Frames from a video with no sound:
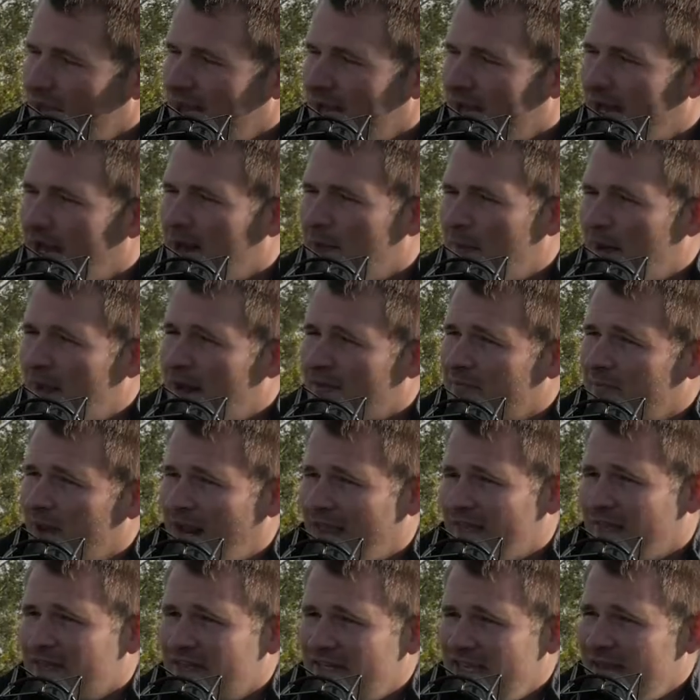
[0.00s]
And I've been
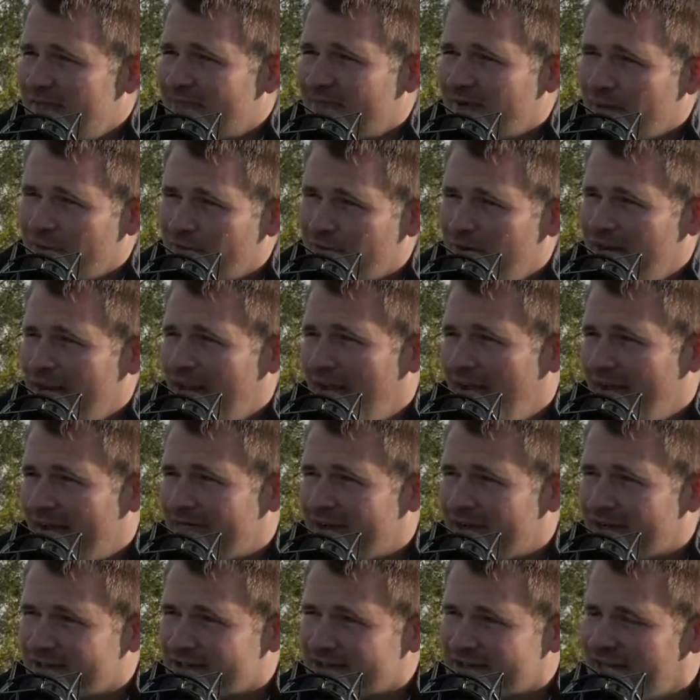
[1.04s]
on the team for 3.5
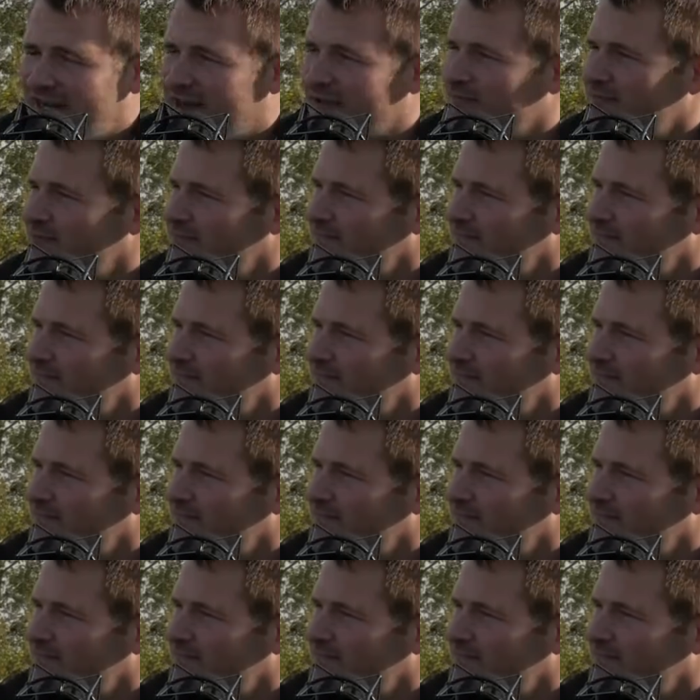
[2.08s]
years now.